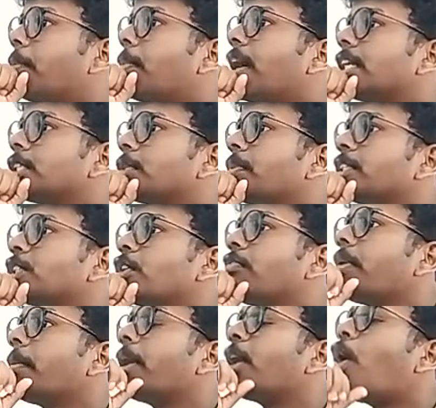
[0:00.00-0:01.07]
participation of
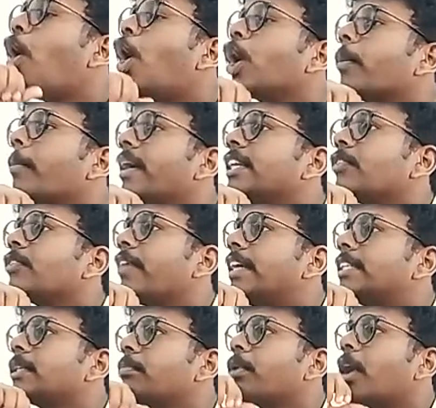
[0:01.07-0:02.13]
women, augment wage
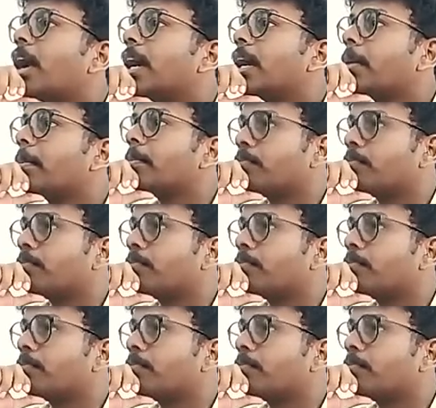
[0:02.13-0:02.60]
employment,